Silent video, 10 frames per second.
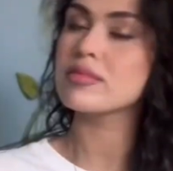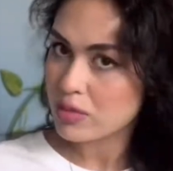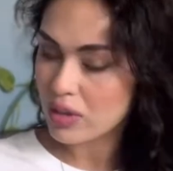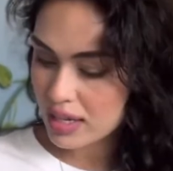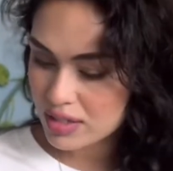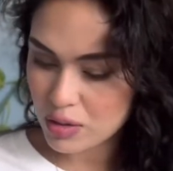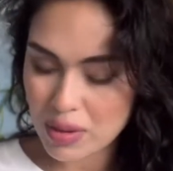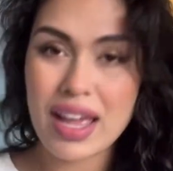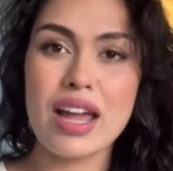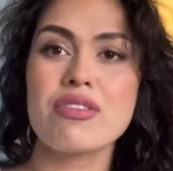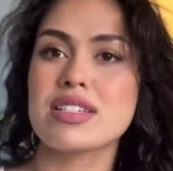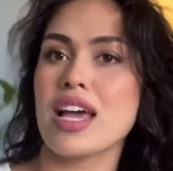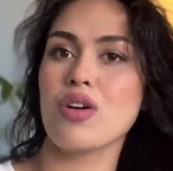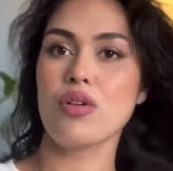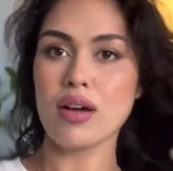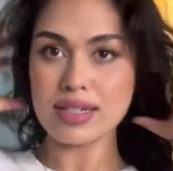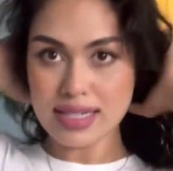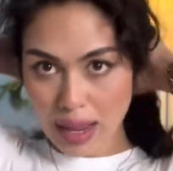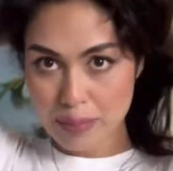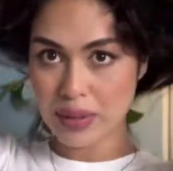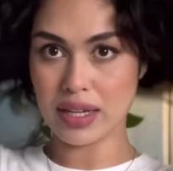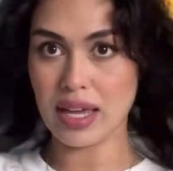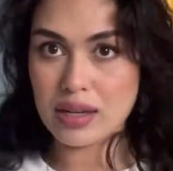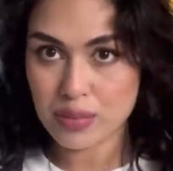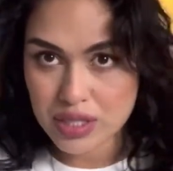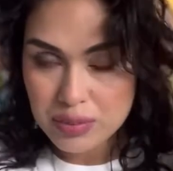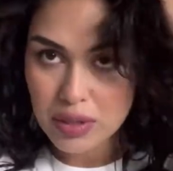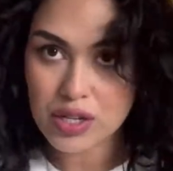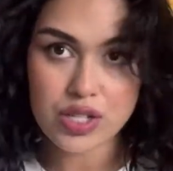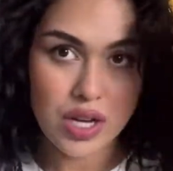Right, so my hair is now damp again, pretty much.